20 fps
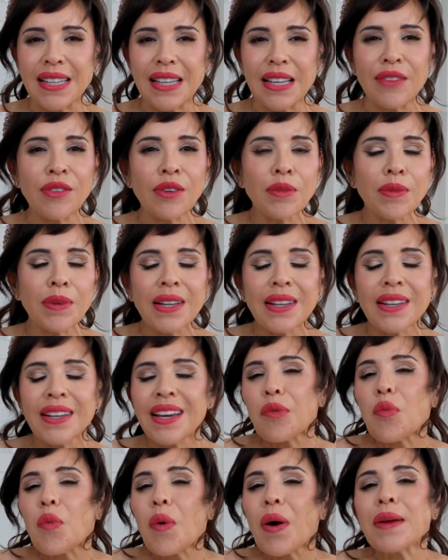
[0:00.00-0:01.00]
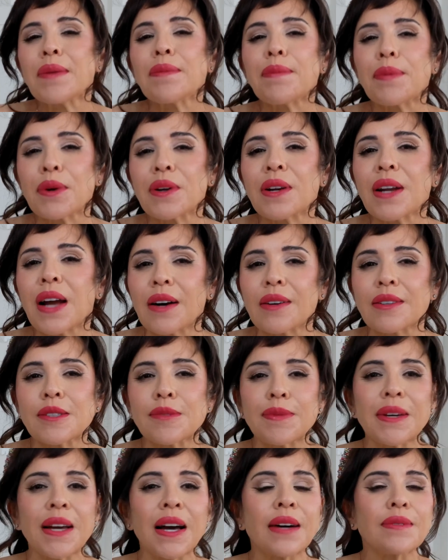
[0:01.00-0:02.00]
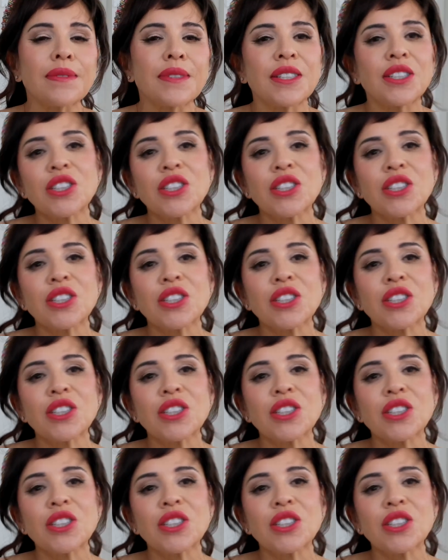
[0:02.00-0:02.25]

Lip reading: even when the white birdhouse becomes